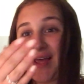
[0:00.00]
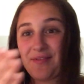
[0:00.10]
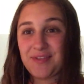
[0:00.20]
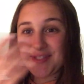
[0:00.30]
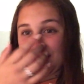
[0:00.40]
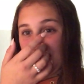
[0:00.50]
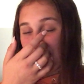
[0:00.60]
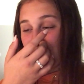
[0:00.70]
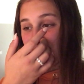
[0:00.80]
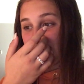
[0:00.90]
obviously
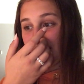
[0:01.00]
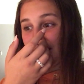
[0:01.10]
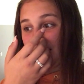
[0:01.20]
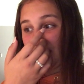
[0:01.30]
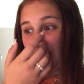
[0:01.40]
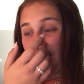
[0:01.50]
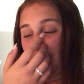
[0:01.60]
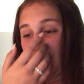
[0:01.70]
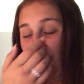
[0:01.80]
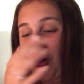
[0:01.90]
eminent design
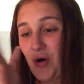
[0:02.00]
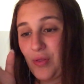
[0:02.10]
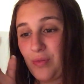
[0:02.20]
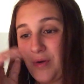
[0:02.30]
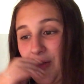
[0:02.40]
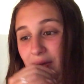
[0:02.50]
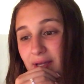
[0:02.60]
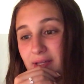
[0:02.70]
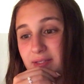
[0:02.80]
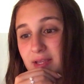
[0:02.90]
all throughout my
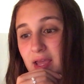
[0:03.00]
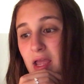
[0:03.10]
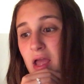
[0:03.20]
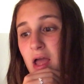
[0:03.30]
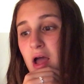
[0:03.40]
essay.